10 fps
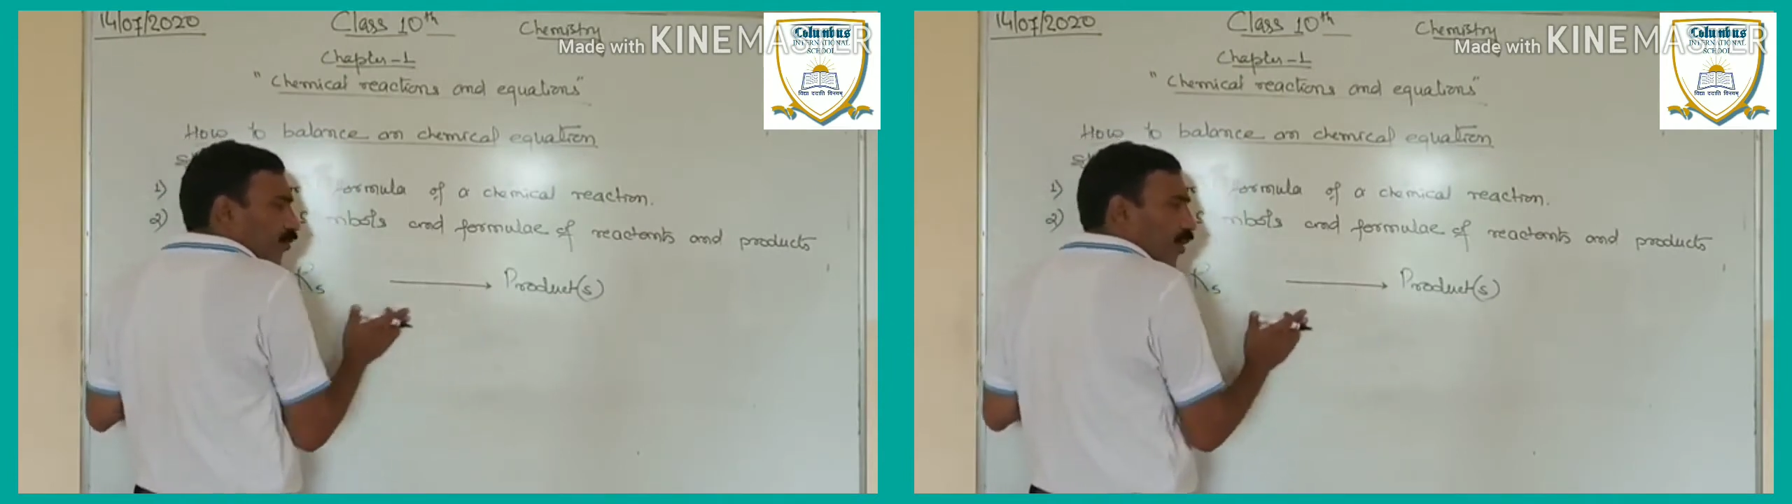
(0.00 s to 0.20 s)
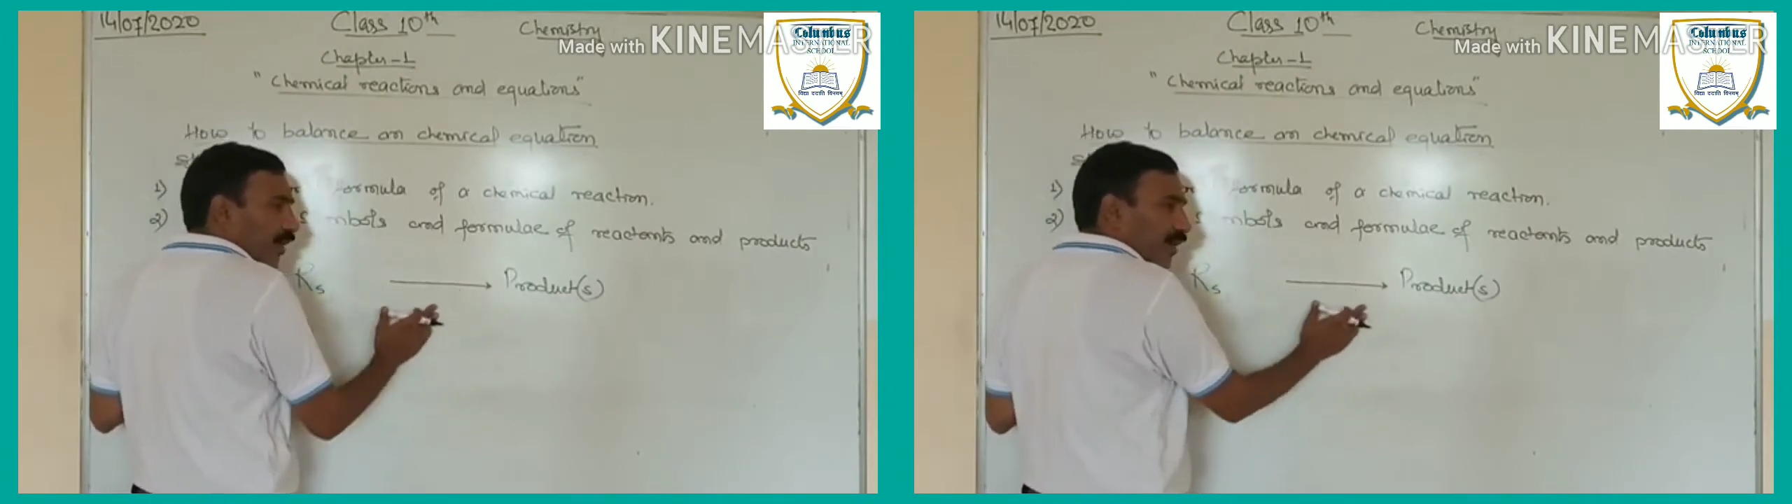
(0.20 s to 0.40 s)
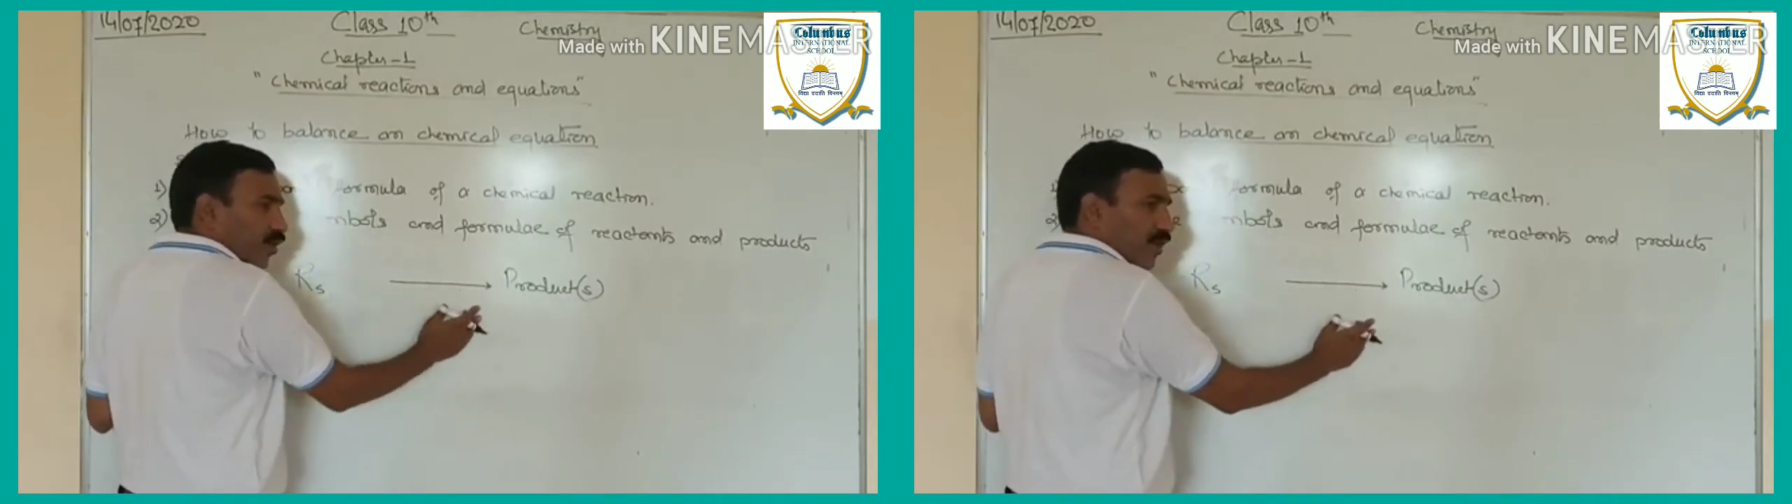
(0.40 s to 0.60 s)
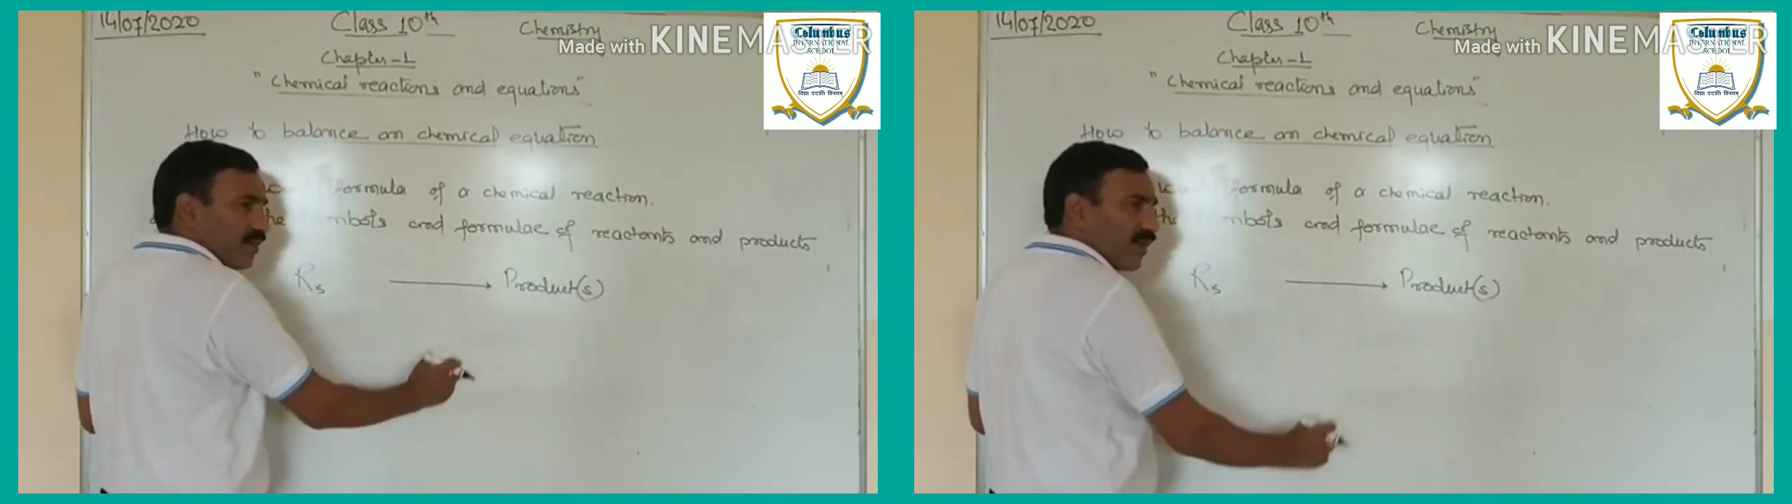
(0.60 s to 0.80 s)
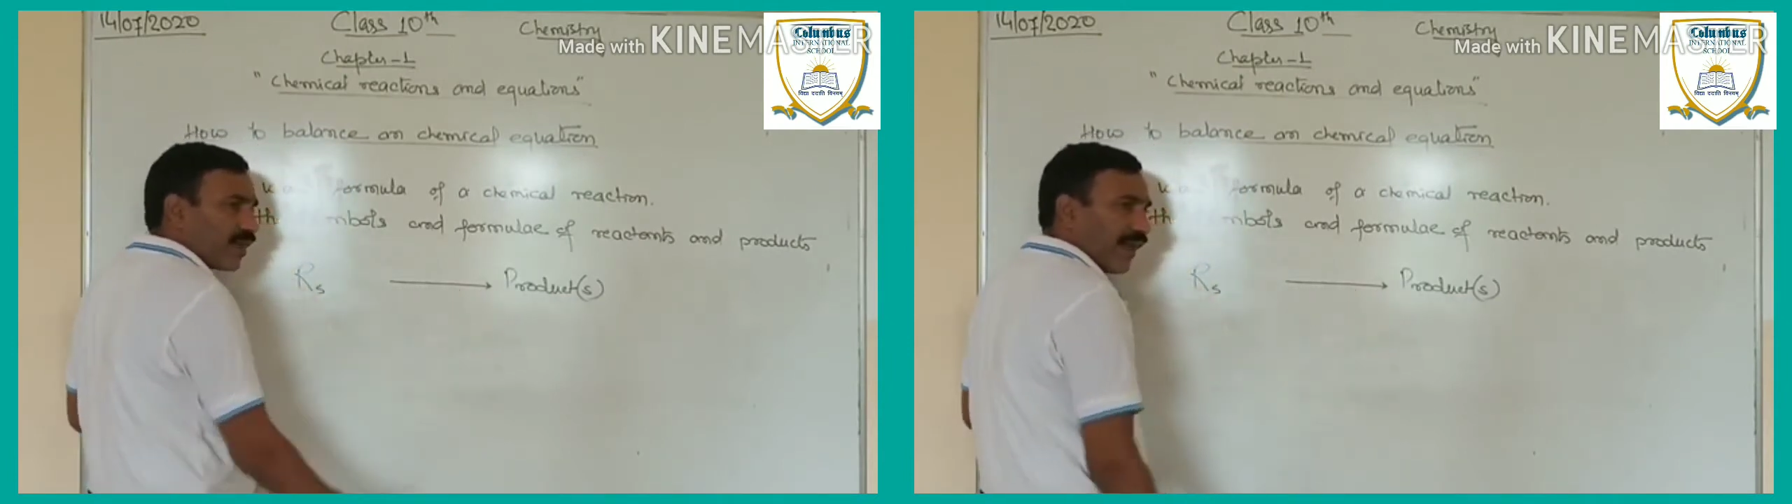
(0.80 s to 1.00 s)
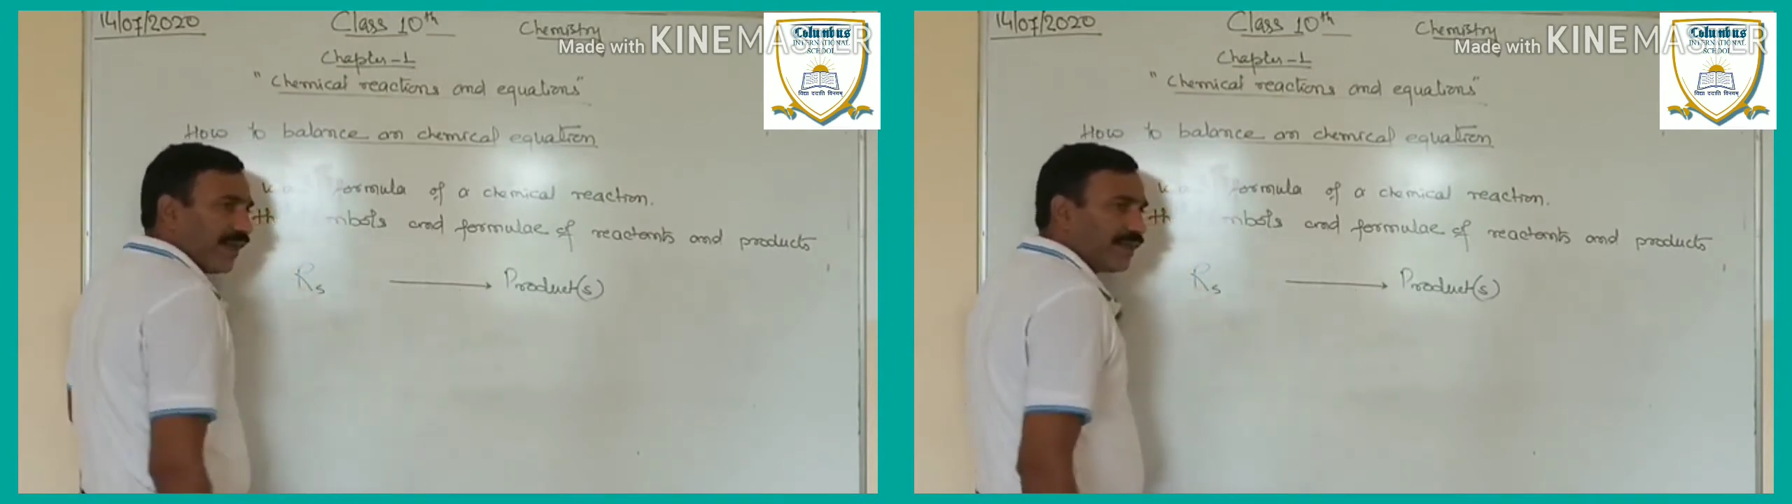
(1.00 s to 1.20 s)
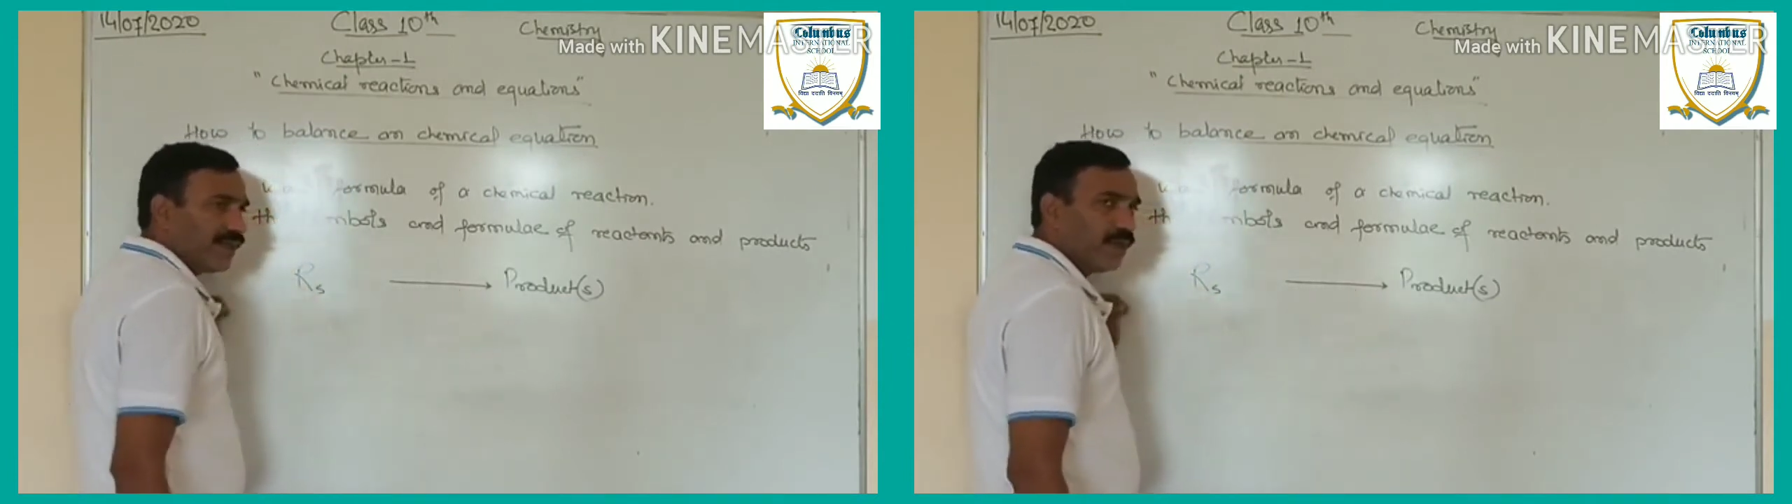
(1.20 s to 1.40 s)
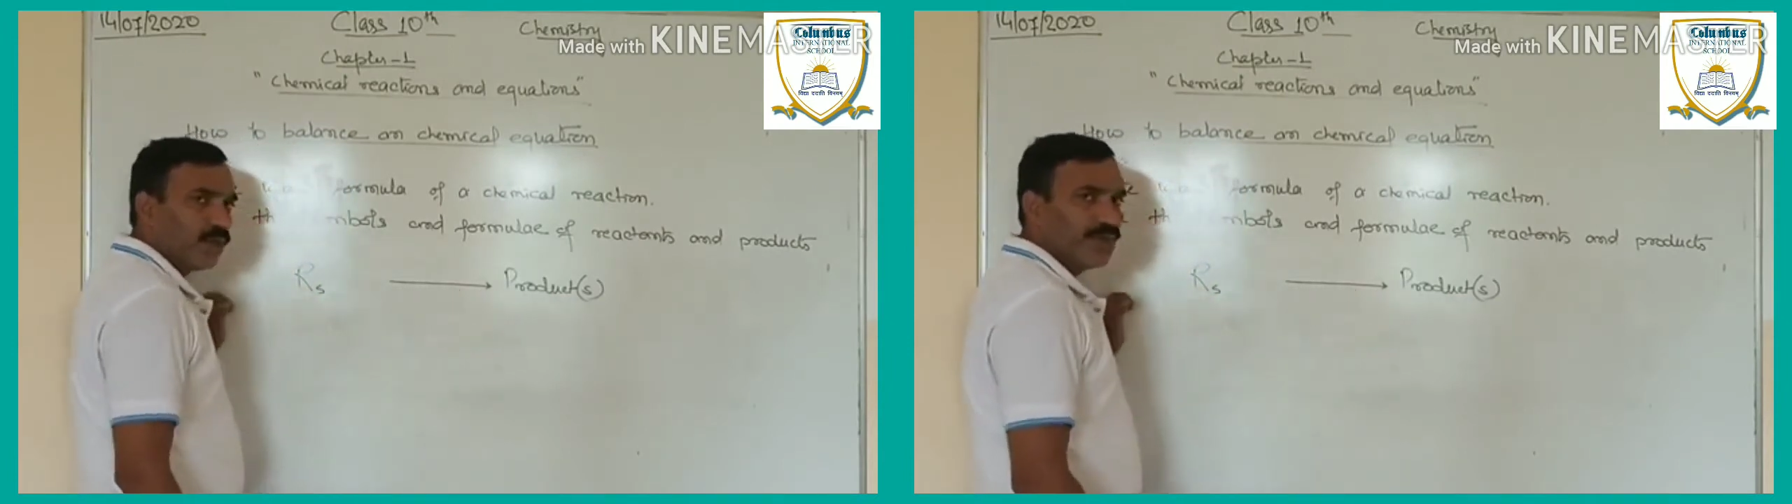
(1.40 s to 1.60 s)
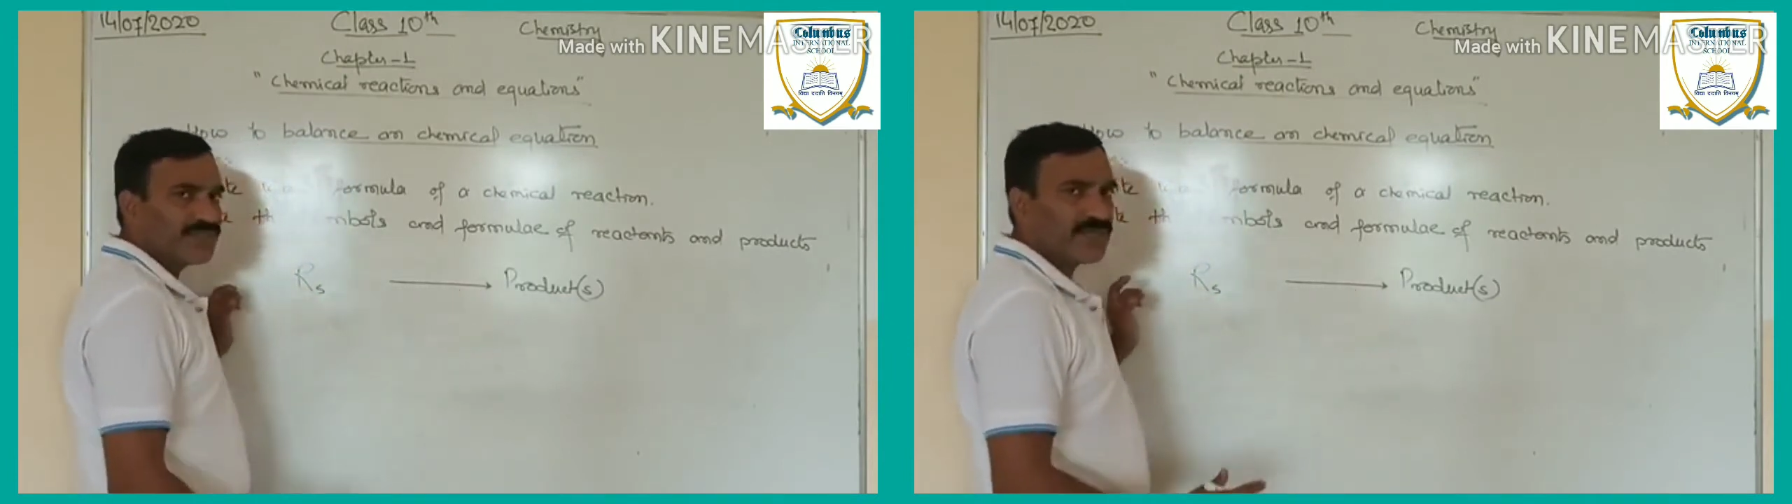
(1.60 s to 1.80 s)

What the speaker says: pointing toward the right, which